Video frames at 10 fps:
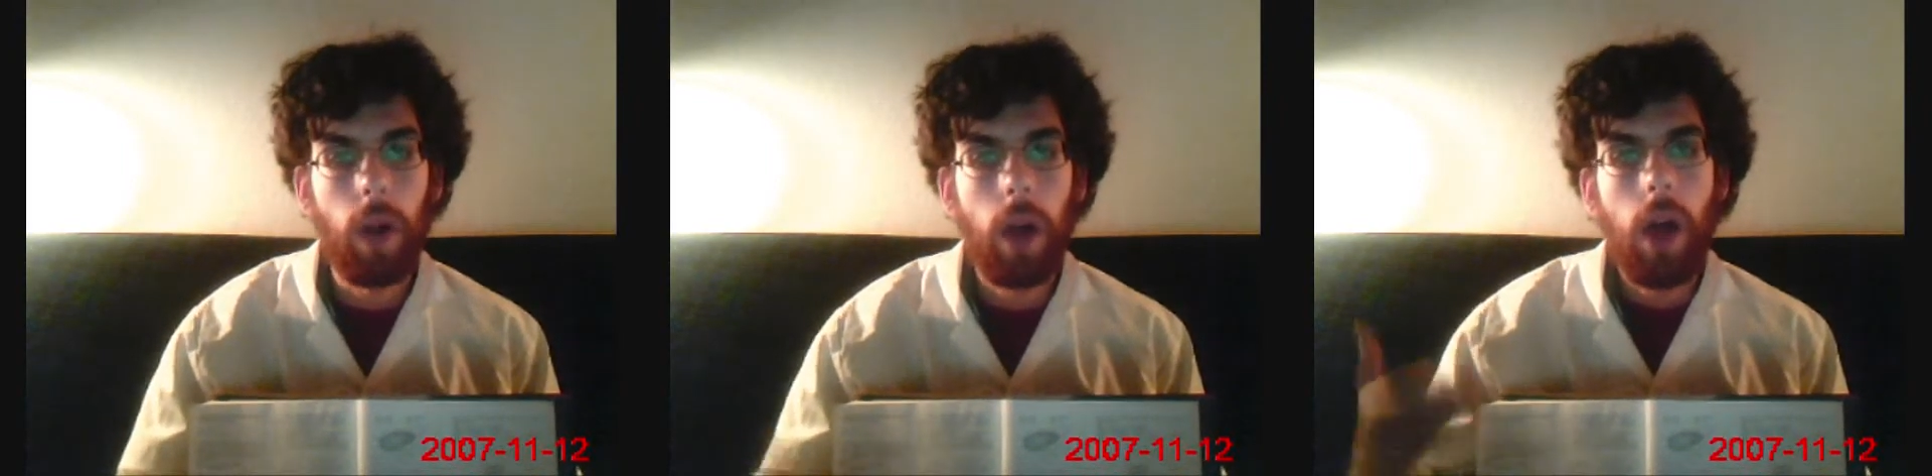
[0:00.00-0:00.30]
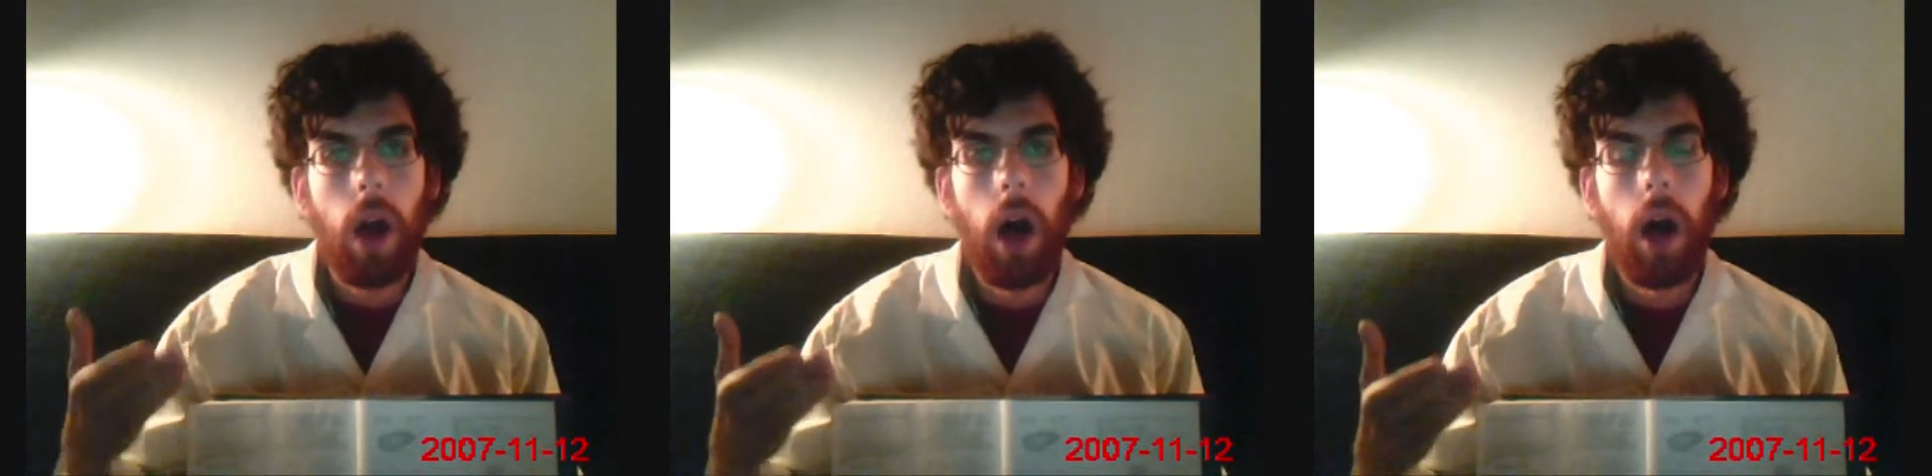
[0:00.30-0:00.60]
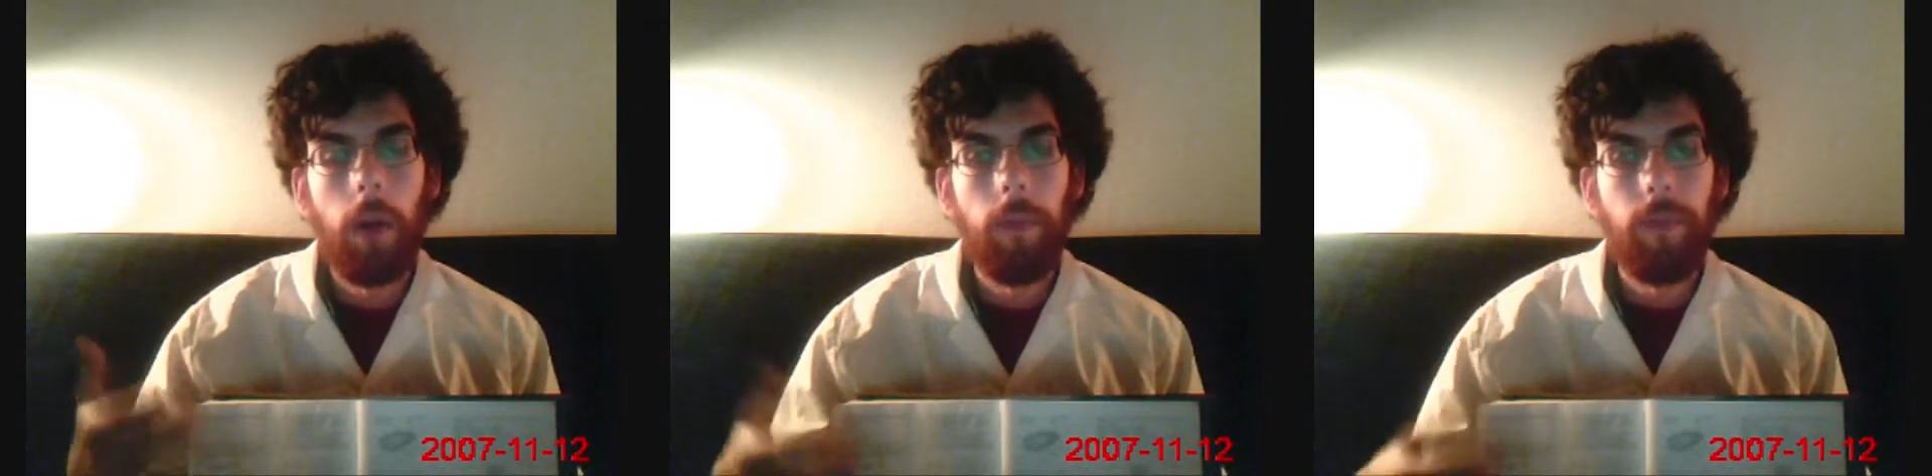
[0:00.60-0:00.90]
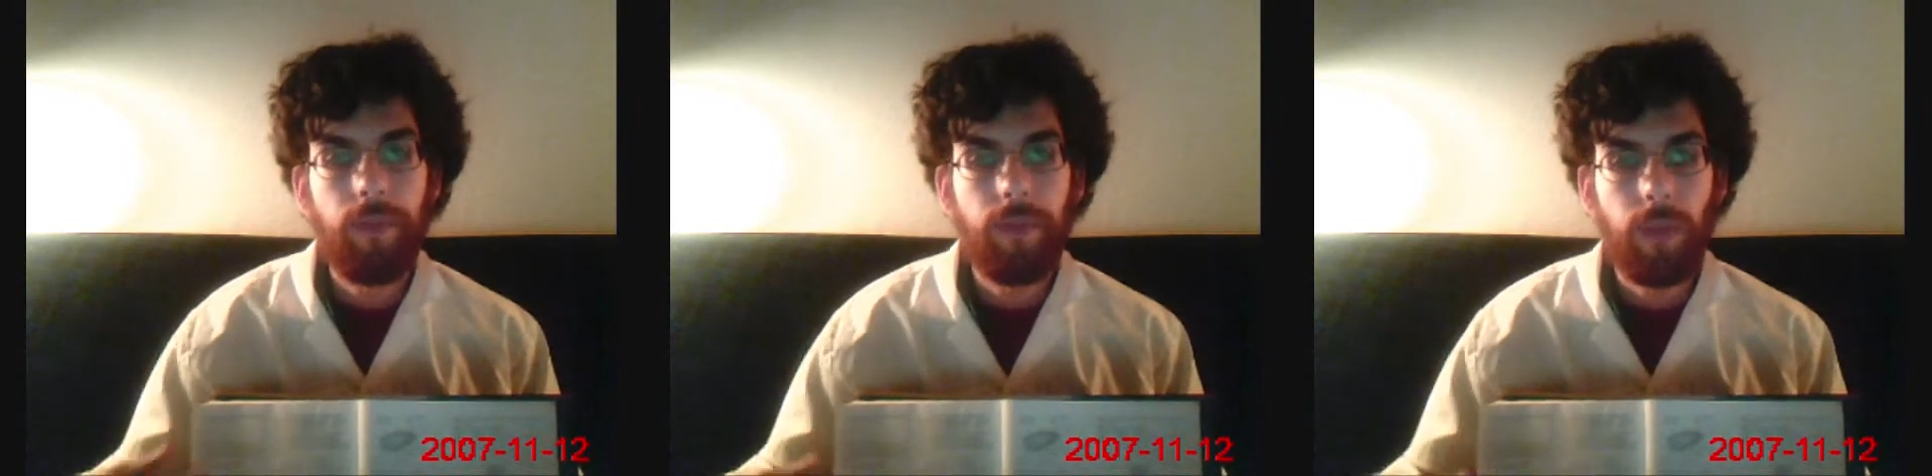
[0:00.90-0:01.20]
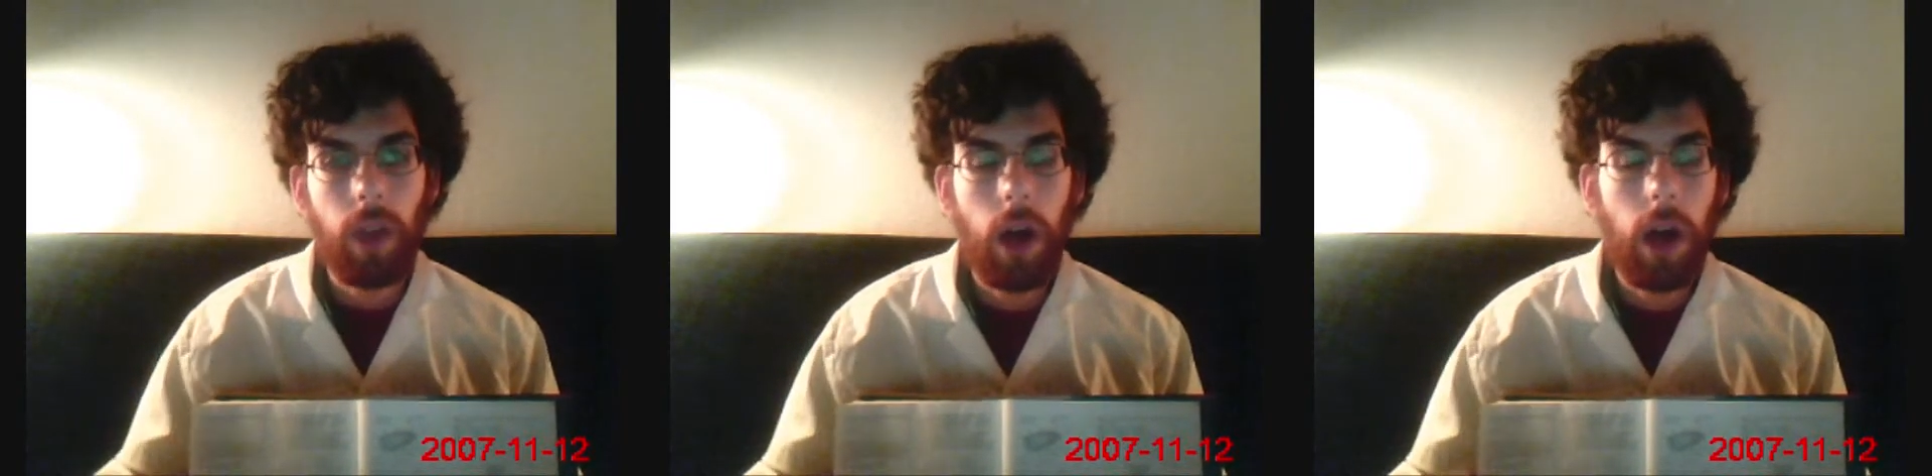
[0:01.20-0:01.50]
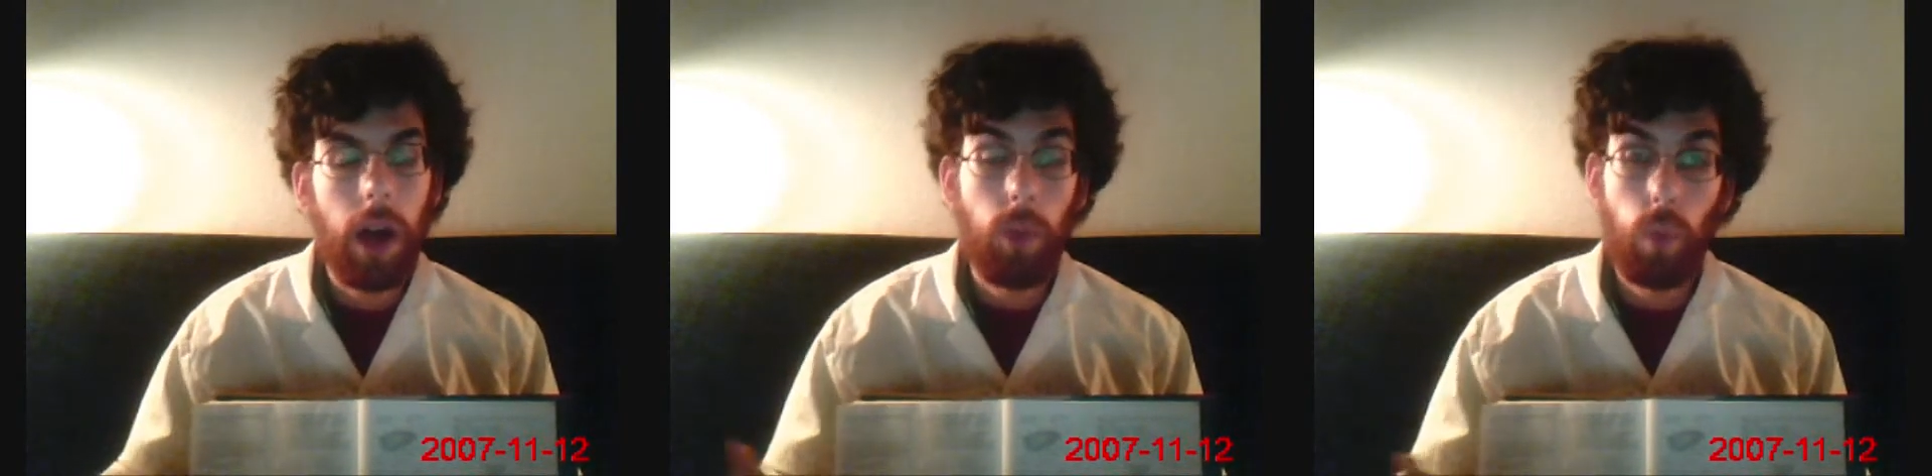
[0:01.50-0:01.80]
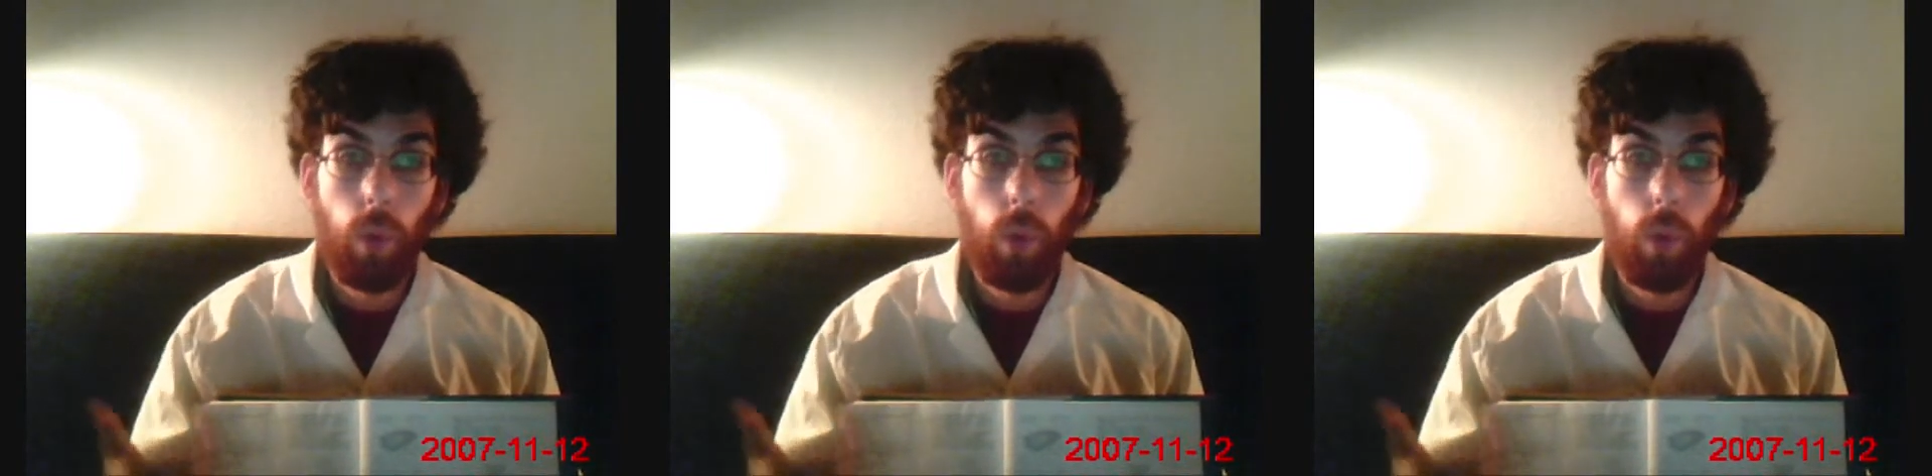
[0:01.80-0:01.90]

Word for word: Um, uh, one